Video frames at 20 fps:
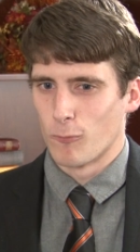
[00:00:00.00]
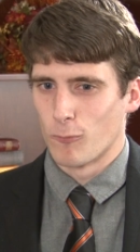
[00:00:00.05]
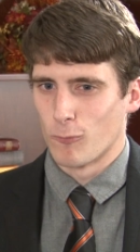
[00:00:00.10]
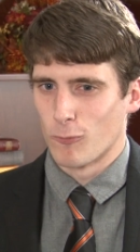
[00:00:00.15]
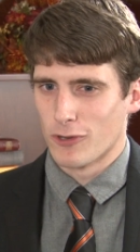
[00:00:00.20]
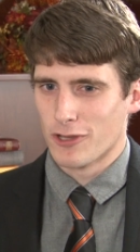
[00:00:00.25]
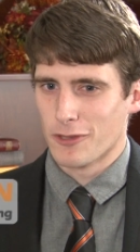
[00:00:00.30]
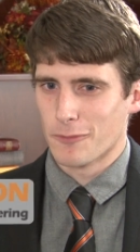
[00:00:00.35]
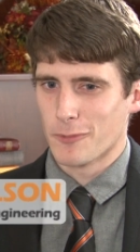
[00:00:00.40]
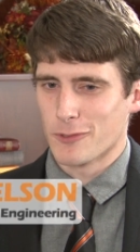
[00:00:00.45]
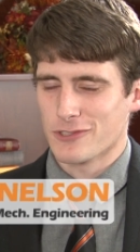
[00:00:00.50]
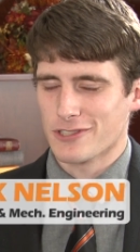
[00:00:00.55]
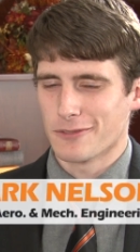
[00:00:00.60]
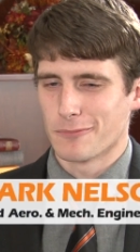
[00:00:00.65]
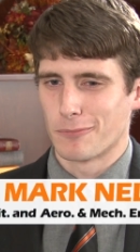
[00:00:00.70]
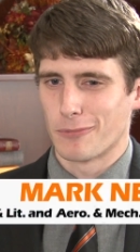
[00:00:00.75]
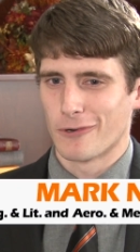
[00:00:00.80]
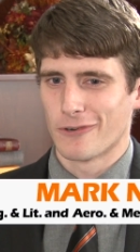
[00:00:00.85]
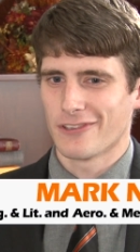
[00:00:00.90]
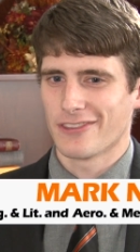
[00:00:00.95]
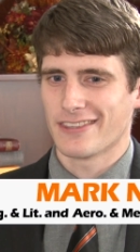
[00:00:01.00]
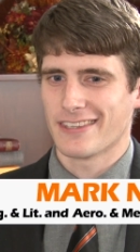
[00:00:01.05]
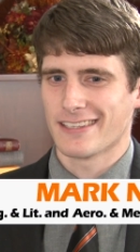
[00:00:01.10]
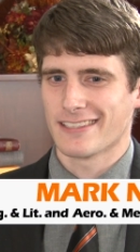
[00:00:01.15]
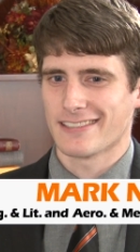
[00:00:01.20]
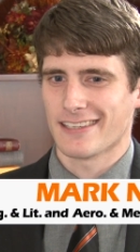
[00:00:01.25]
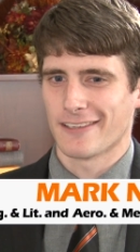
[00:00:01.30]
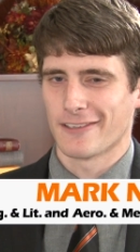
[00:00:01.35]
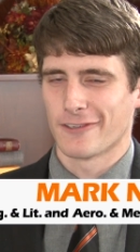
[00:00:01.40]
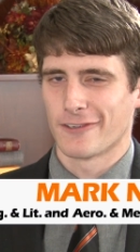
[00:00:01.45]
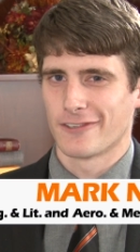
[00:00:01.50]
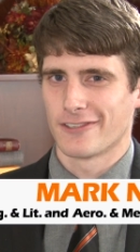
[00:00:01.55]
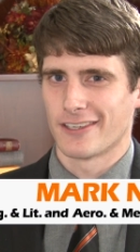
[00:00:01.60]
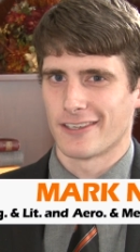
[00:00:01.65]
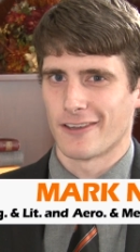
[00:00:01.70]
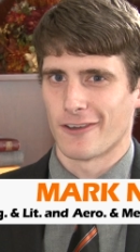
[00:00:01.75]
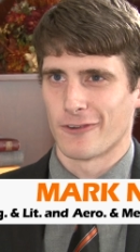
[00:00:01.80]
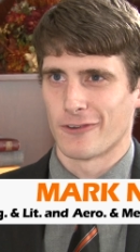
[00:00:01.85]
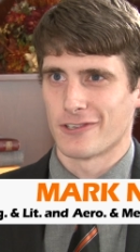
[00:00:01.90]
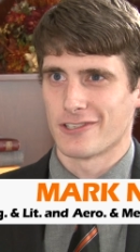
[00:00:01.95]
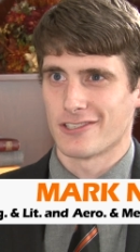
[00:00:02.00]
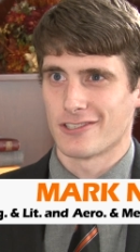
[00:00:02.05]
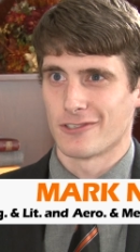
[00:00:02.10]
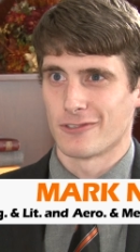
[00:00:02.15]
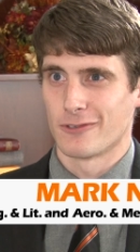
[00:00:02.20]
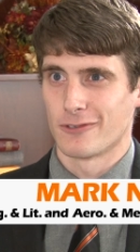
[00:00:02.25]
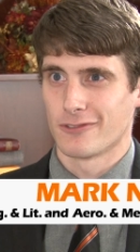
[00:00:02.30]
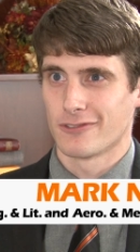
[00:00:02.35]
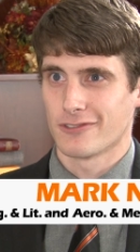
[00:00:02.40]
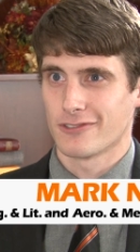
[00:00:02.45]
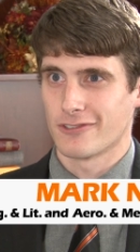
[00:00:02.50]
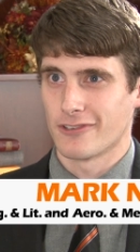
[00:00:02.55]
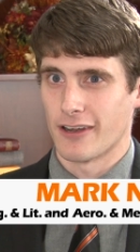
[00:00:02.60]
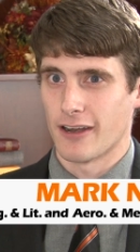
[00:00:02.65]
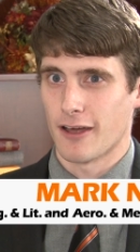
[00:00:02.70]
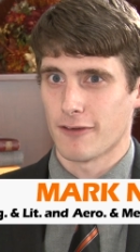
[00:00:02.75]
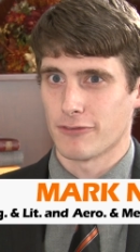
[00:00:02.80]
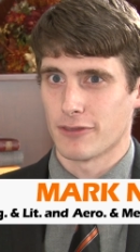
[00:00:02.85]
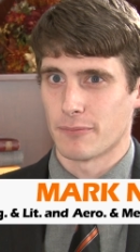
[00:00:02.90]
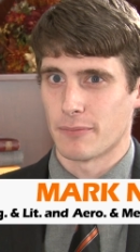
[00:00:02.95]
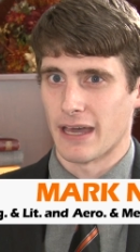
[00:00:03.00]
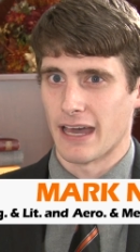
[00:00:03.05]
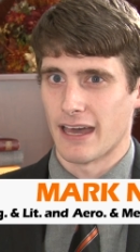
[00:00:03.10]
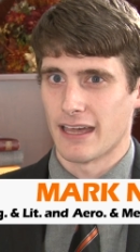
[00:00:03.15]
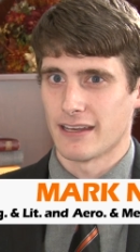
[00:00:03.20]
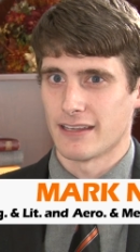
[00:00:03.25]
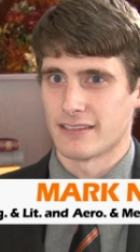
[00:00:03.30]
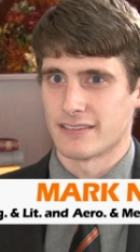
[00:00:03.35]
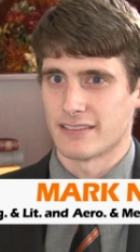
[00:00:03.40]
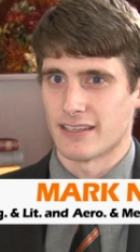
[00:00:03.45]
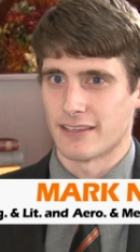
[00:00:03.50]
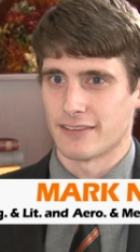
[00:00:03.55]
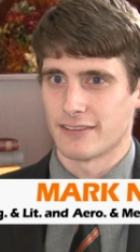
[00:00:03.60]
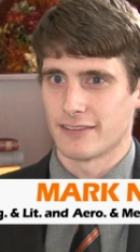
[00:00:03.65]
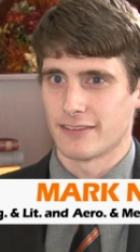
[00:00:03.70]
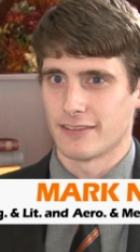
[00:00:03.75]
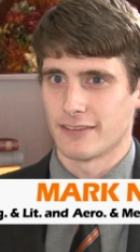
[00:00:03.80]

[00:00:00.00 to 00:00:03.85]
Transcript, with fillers: One of the most important things I learned at O S U straight off the bat is that